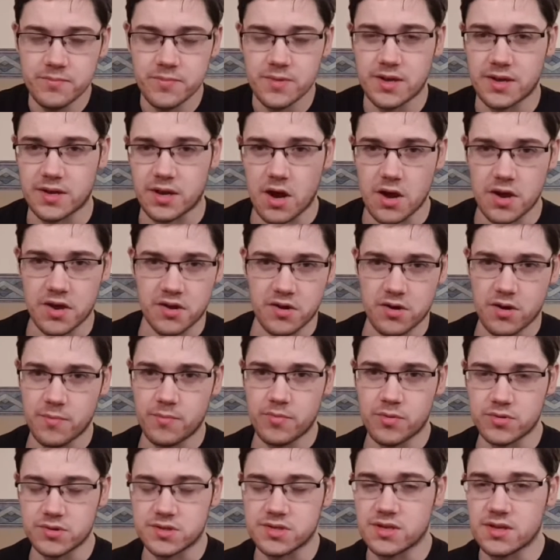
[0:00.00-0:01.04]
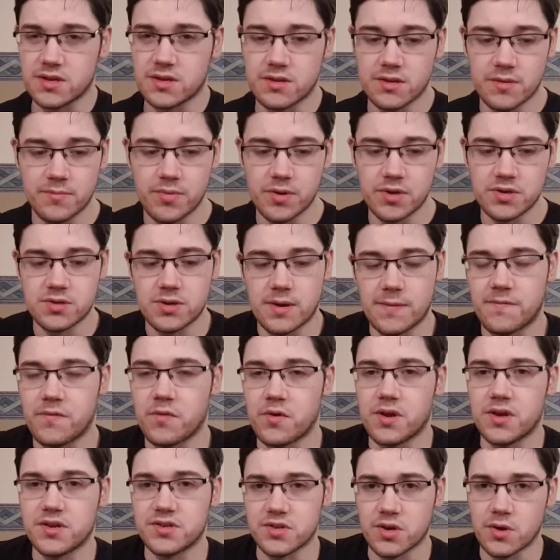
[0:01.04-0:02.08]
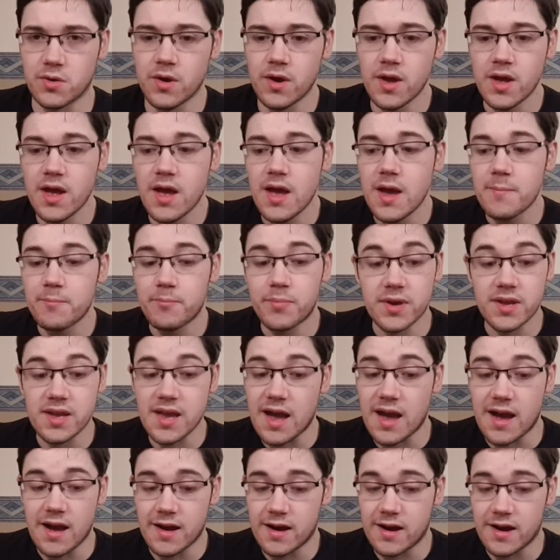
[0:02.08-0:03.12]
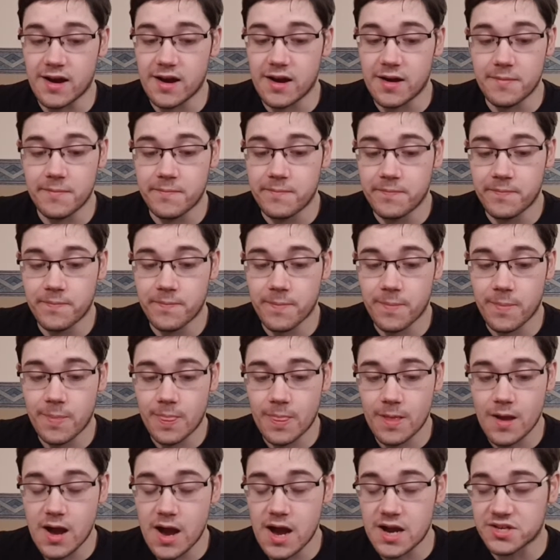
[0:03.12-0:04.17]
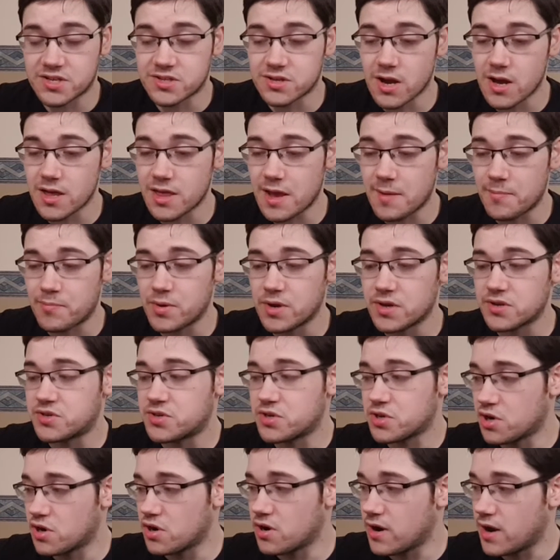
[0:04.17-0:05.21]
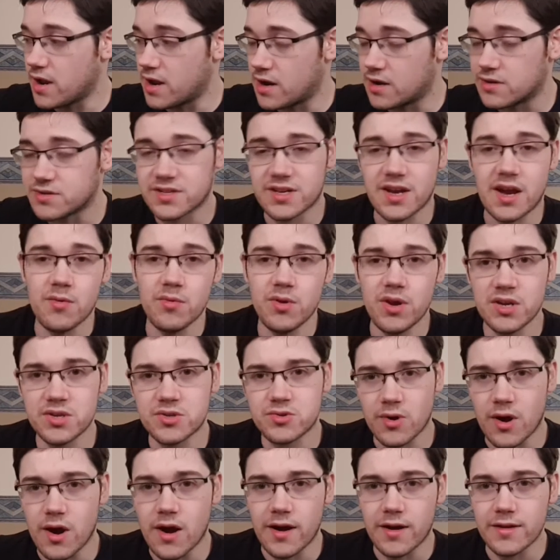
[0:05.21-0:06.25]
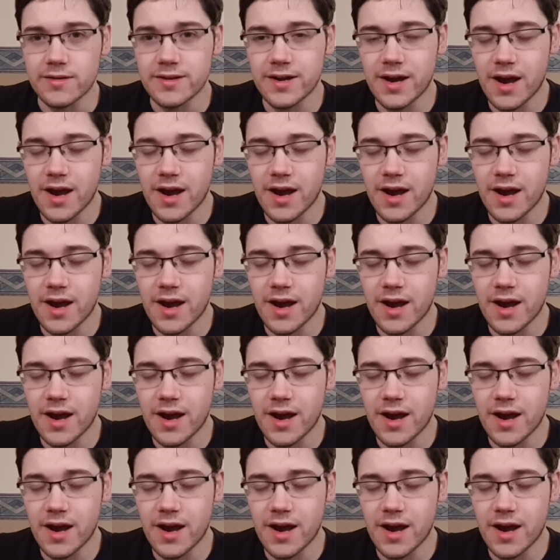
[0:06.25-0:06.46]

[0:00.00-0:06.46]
Like, here, I'll post the picture up for you. So, but yeah, I saw that picture and I was like, I want to draw it.